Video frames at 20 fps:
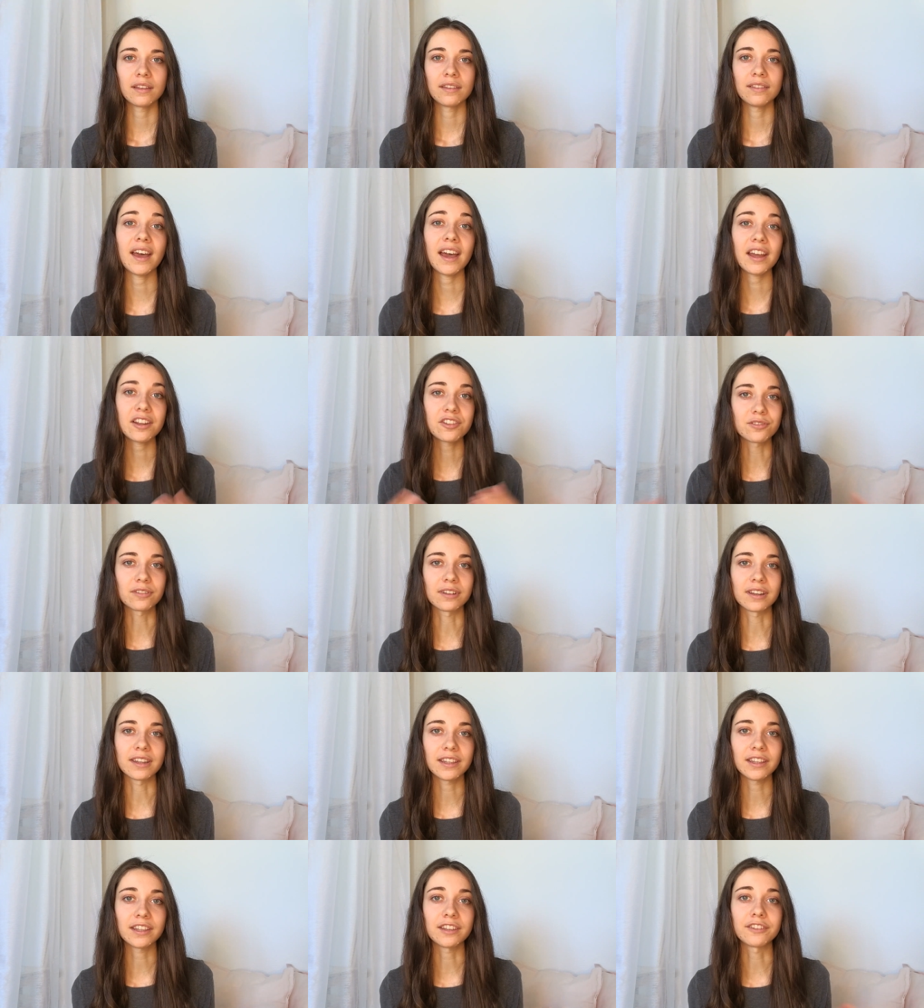
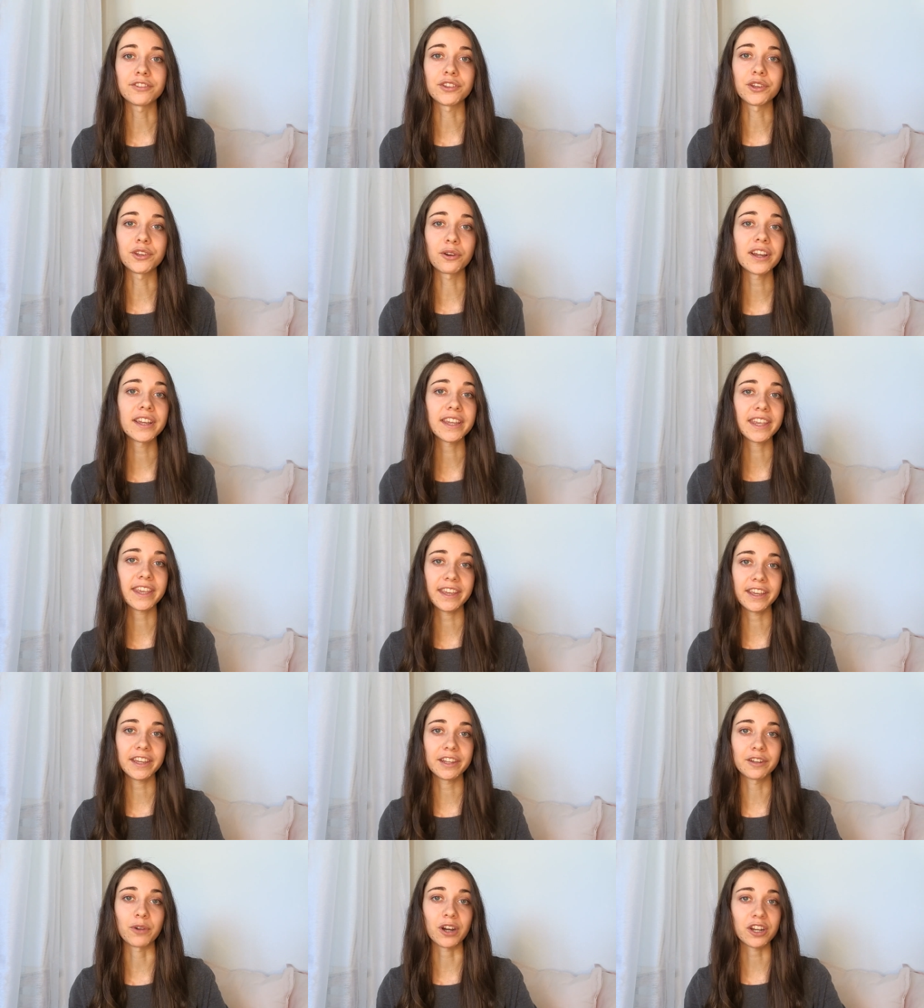Naturally, if you're a
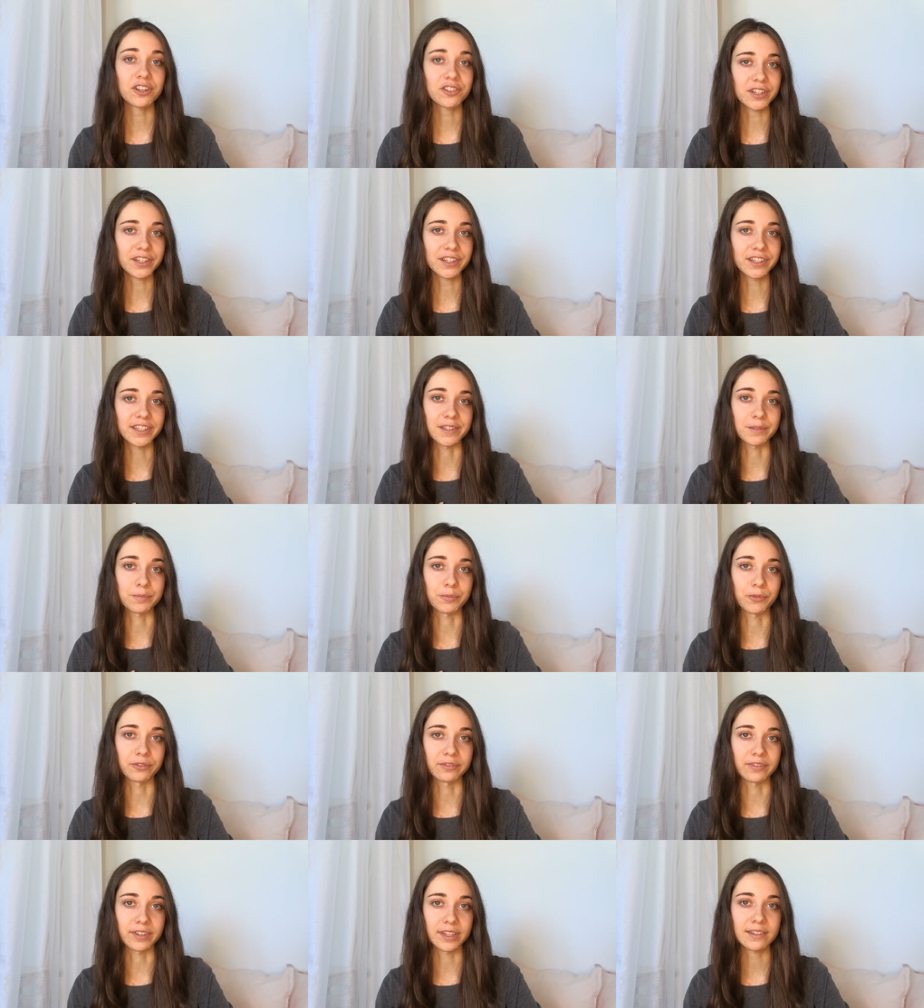kid watching these
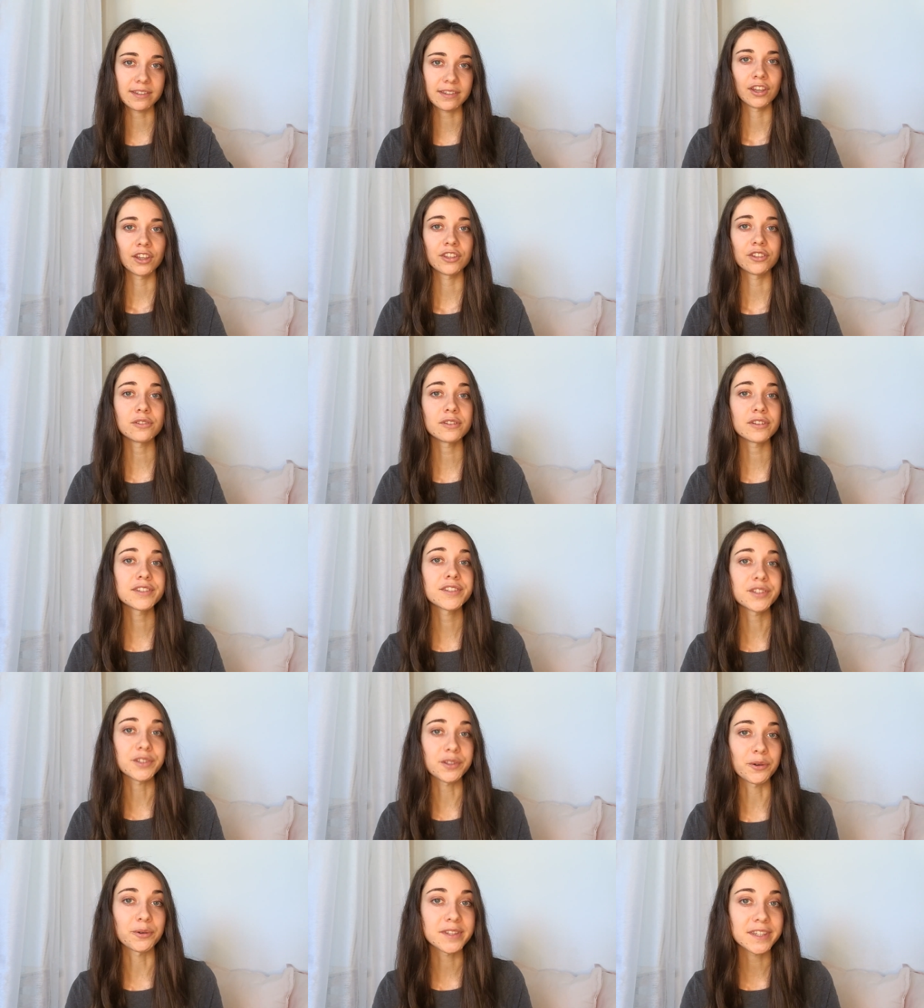movies, you
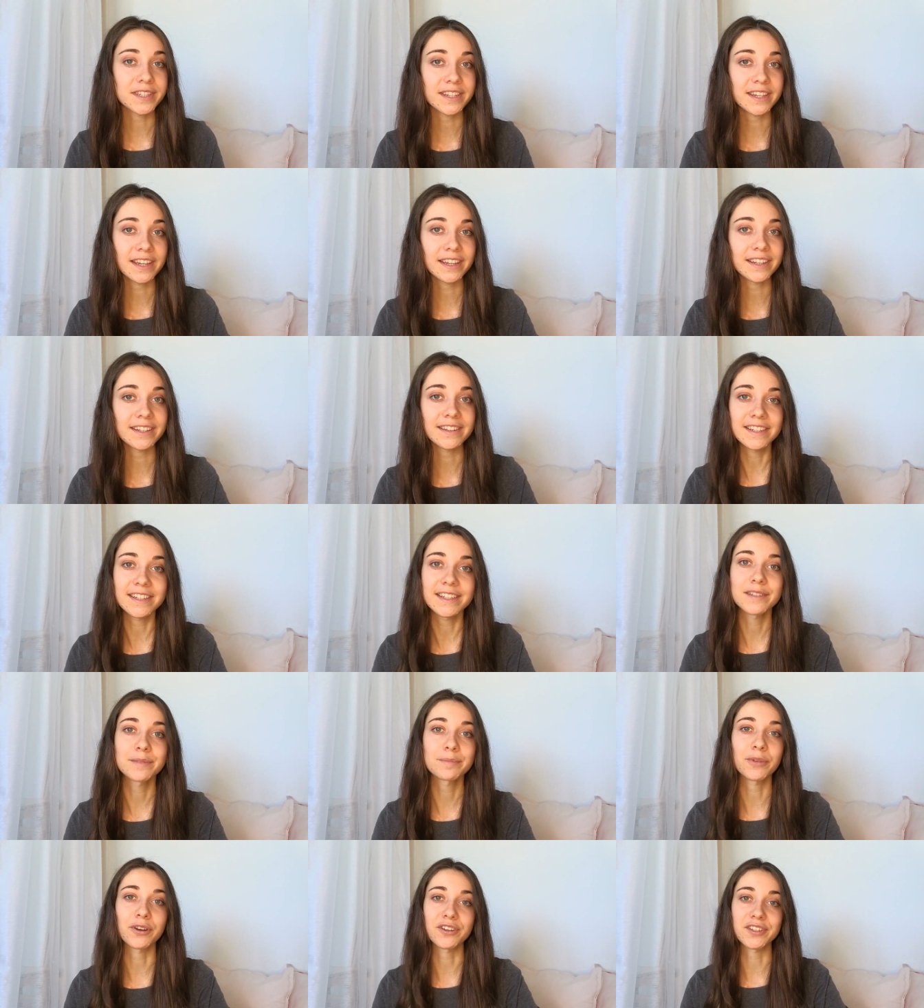associate
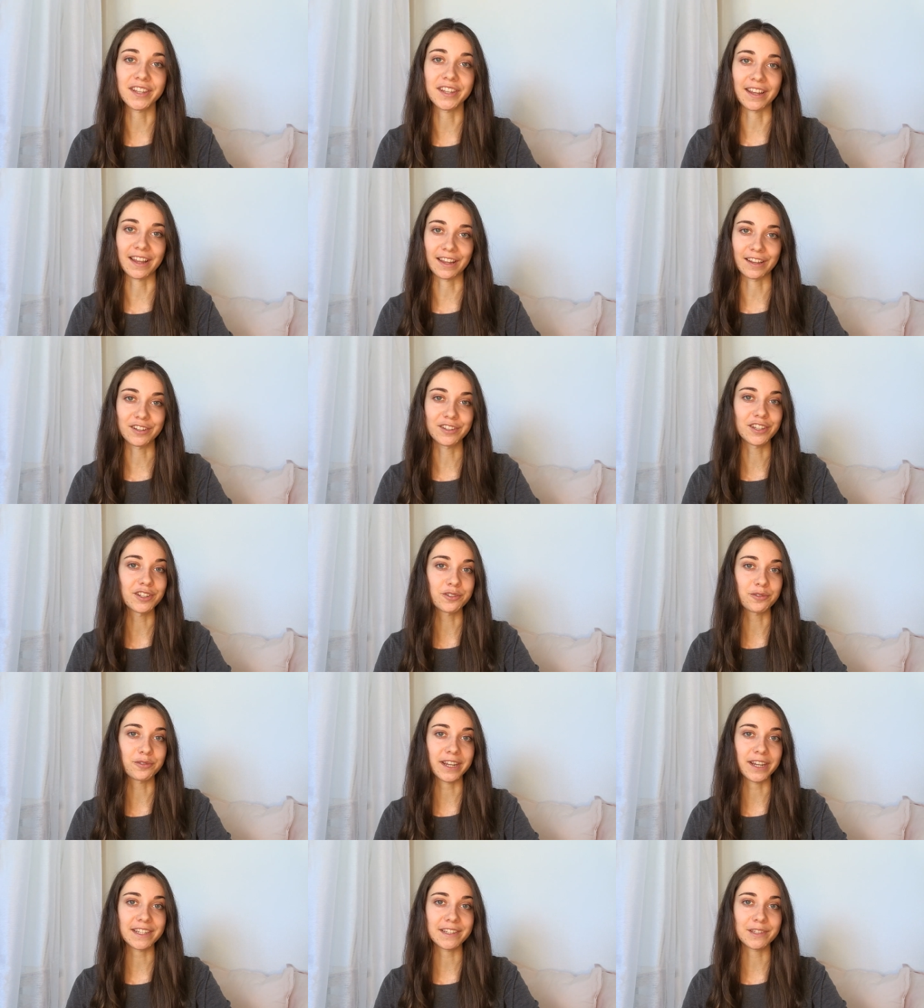these personality
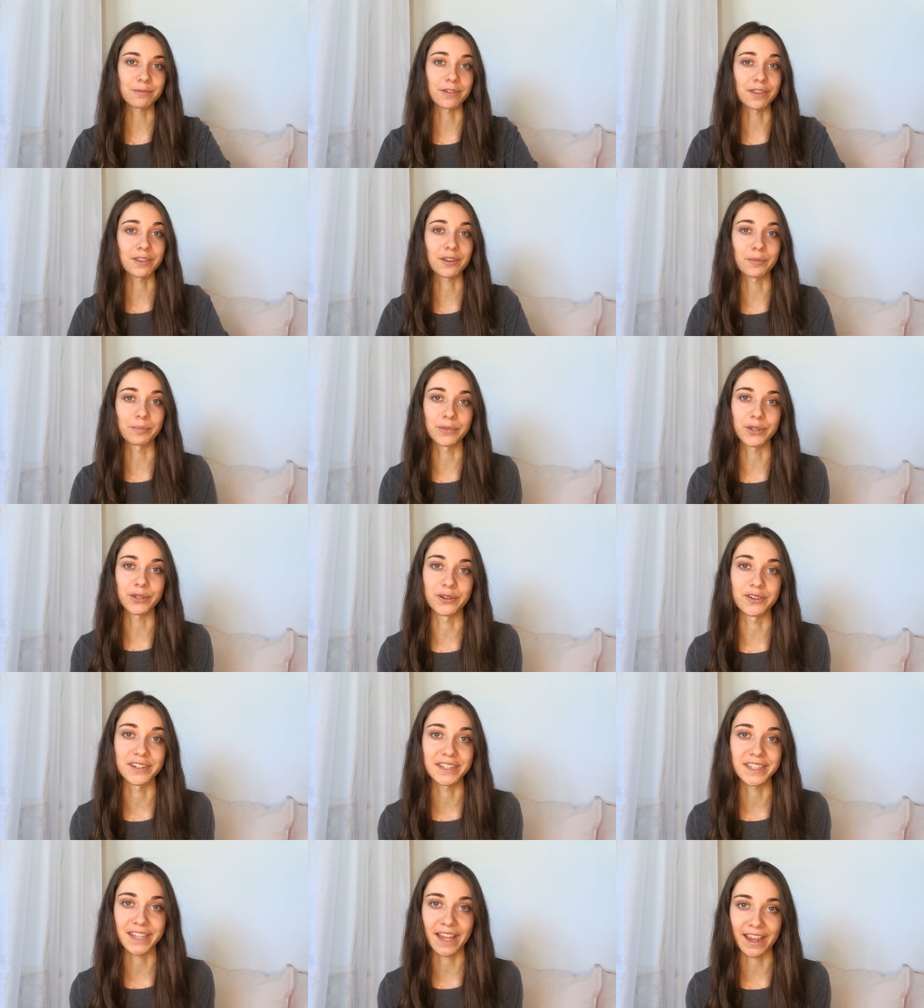traits with
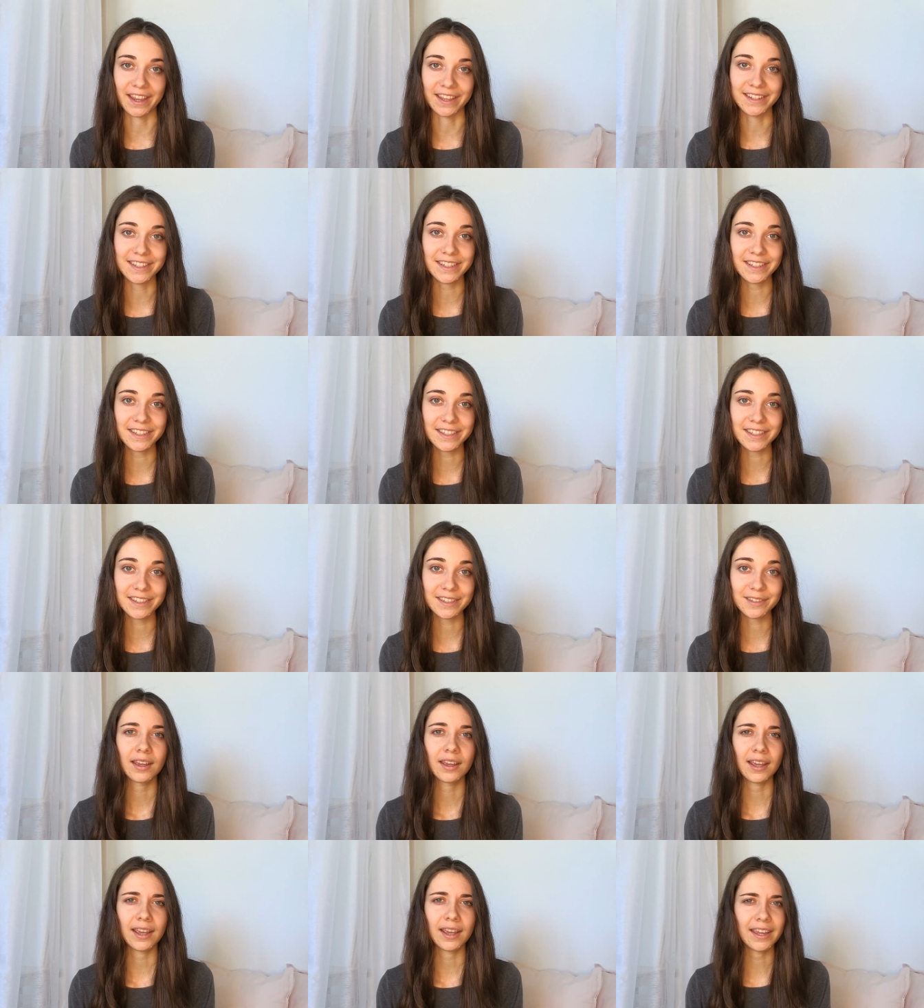computer
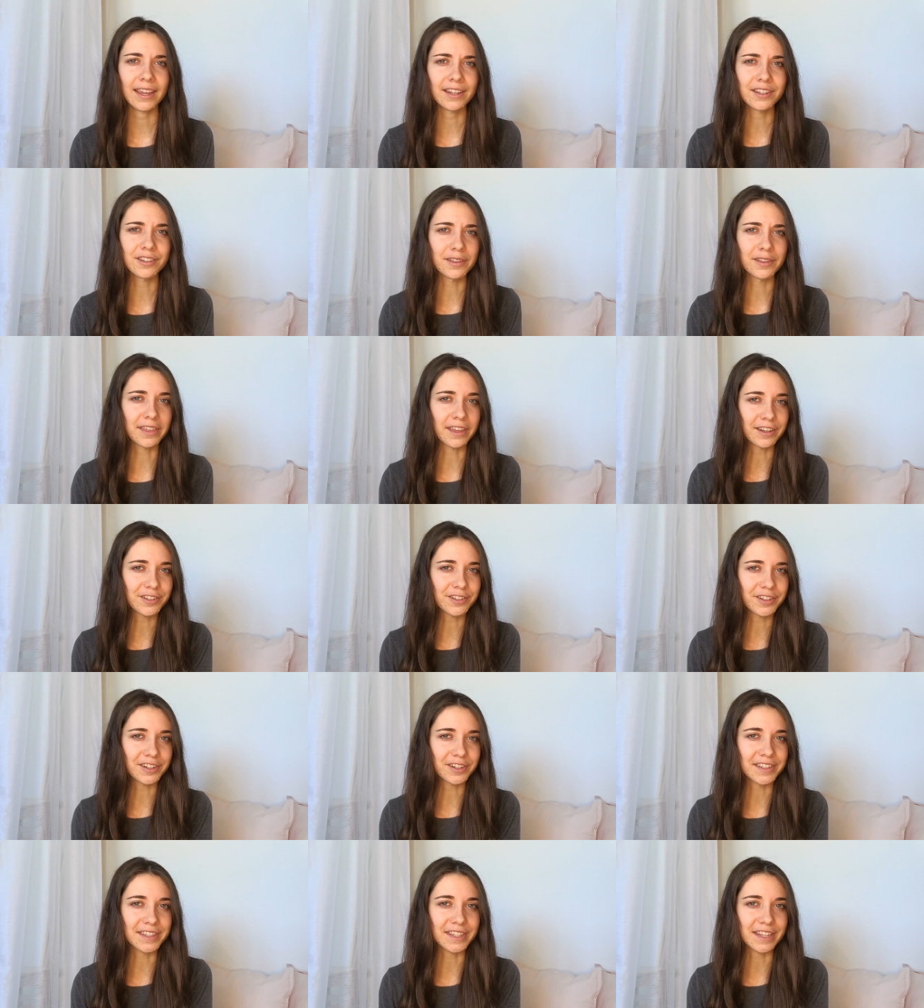scientists and you think to
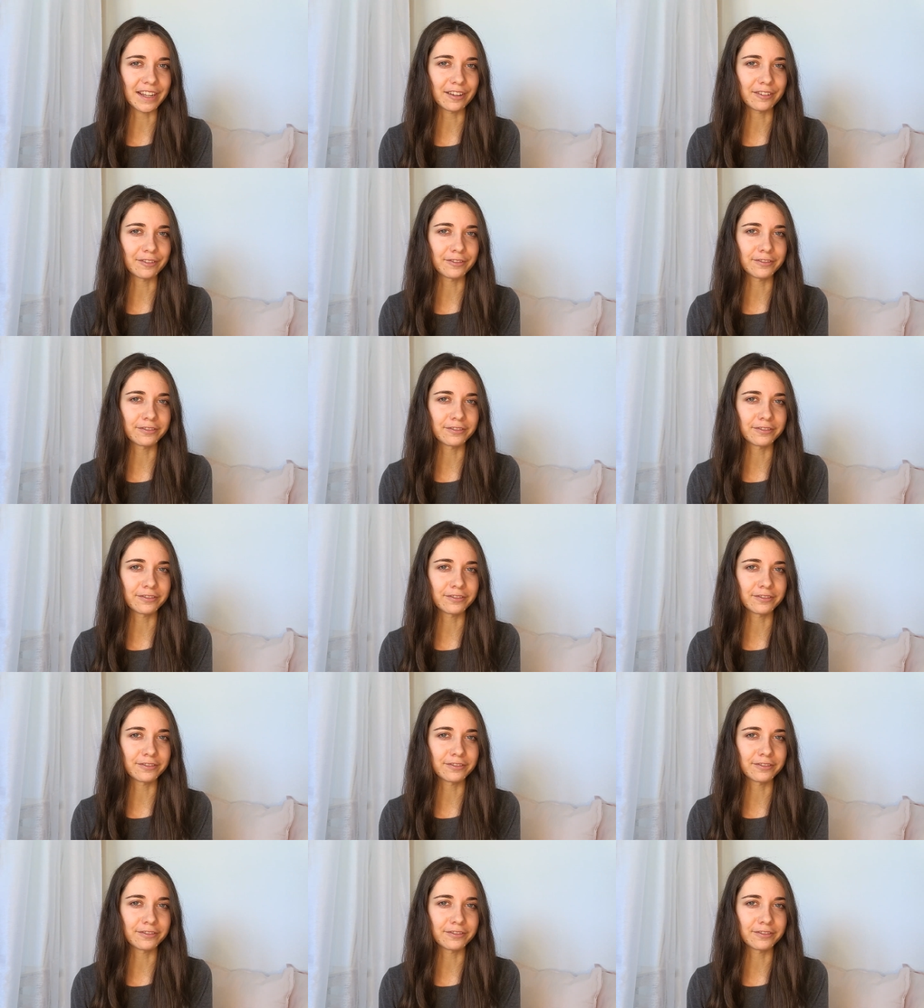yourself,